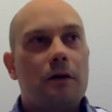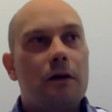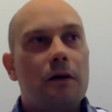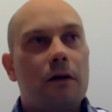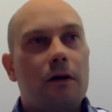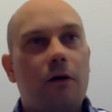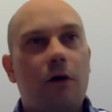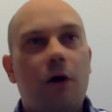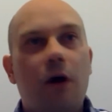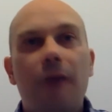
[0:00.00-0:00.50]

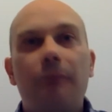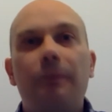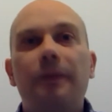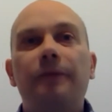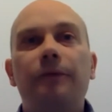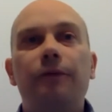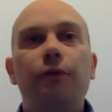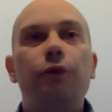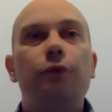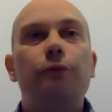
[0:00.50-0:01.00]

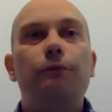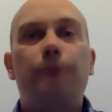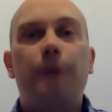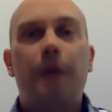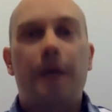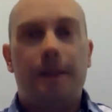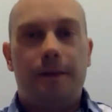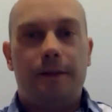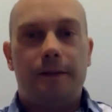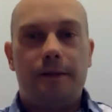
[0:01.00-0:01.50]
carbon
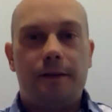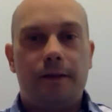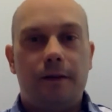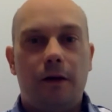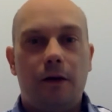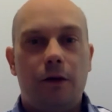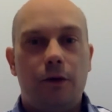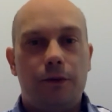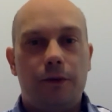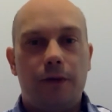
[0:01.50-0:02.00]
footprint
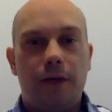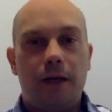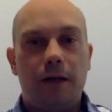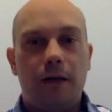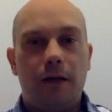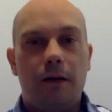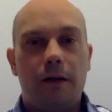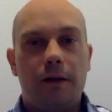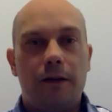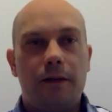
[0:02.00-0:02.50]
out there.
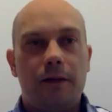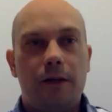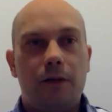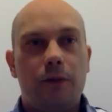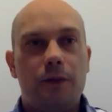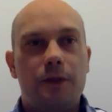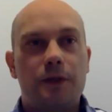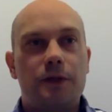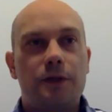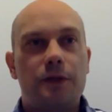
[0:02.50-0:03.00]
Like there
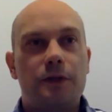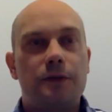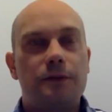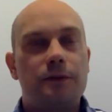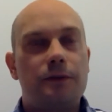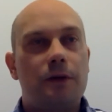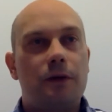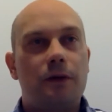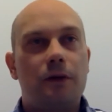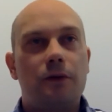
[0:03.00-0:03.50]
was,
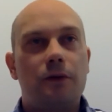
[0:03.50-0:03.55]
you know,